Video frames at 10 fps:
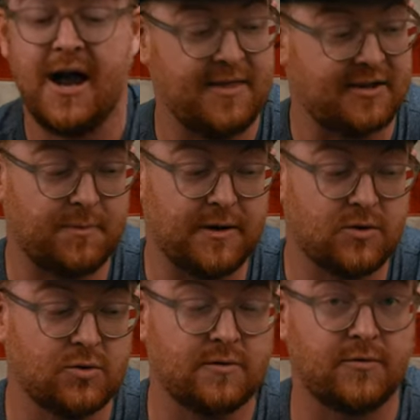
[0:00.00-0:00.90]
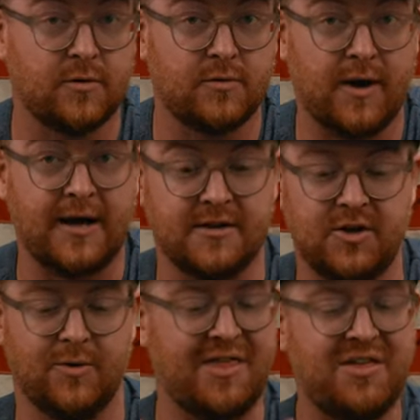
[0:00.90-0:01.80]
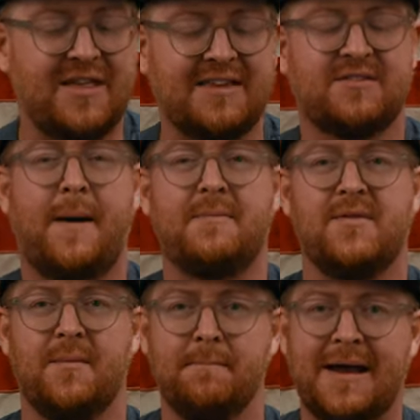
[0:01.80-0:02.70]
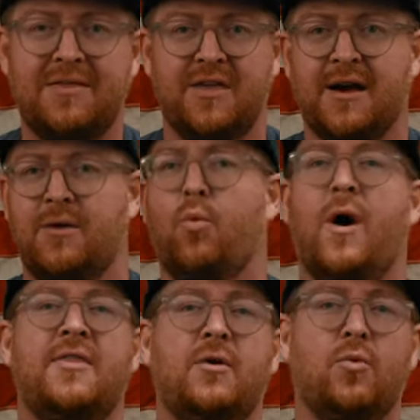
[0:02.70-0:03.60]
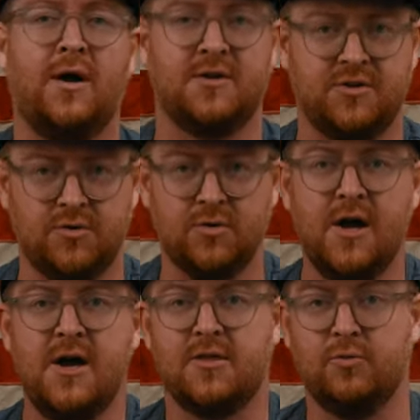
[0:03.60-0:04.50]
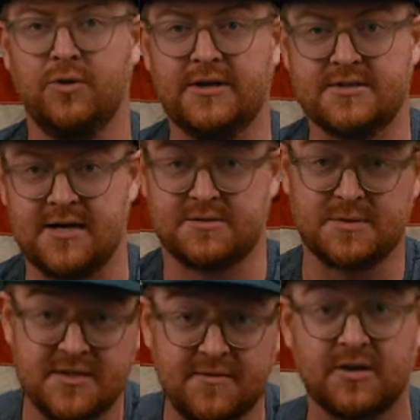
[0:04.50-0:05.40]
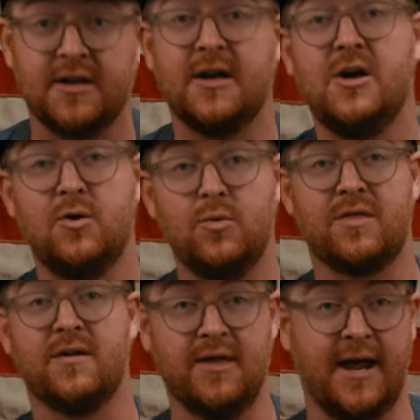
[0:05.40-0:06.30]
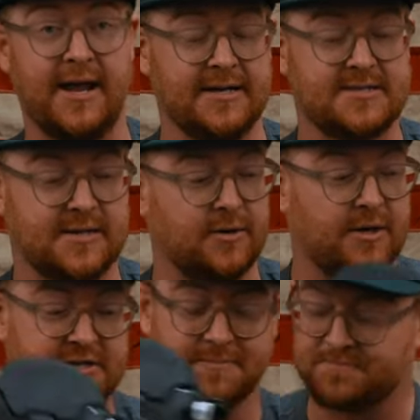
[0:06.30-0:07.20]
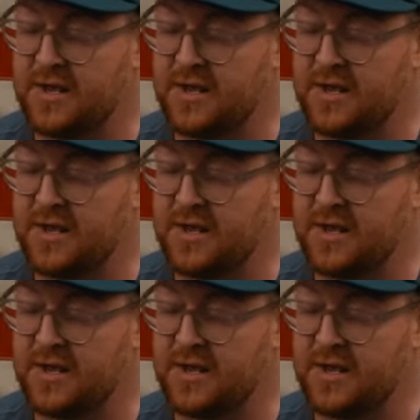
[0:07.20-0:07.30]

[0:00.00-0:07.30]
And that's pretty cool for Ride to do. And I think that's probably the main thing on why they wanted to do the redesign specifically with the A series.